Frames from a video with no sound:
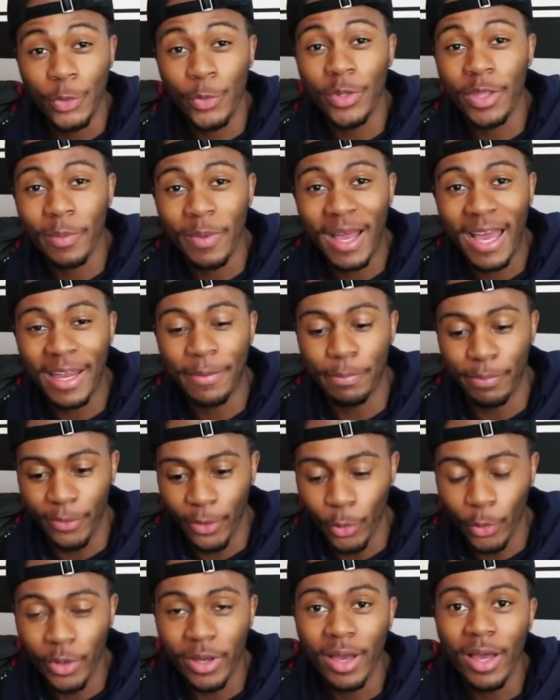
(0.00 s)
Two of them I had
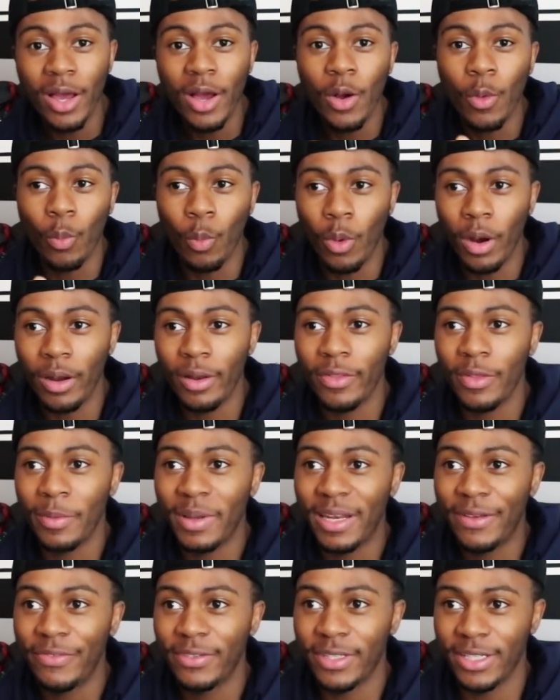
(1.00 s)
broke. One of
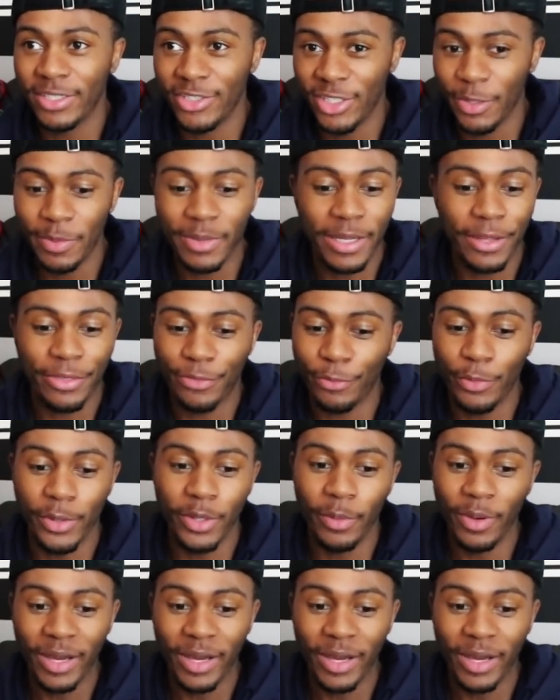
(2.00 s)
them I left at the gym and they threw it